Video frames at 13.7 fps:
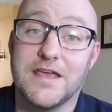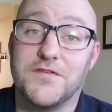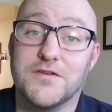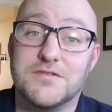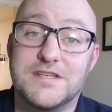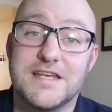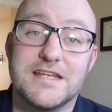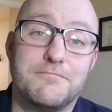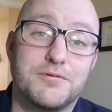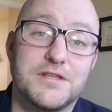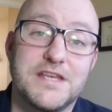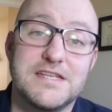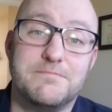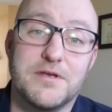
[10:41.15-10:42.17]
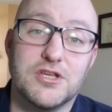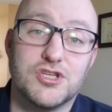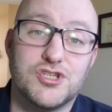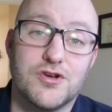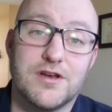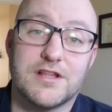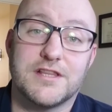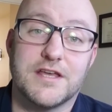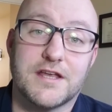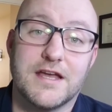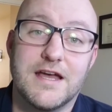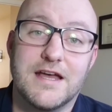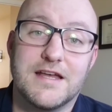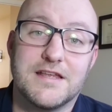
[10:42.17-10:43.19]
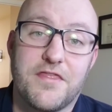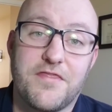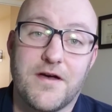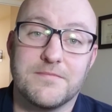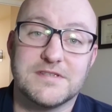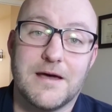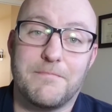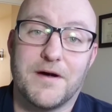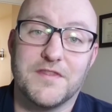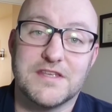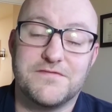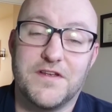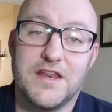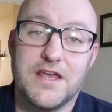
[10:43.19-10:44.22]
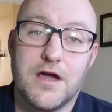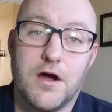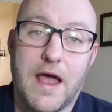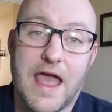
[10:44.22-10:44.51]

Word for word: If you did, please be sure to click thumbs up on this video.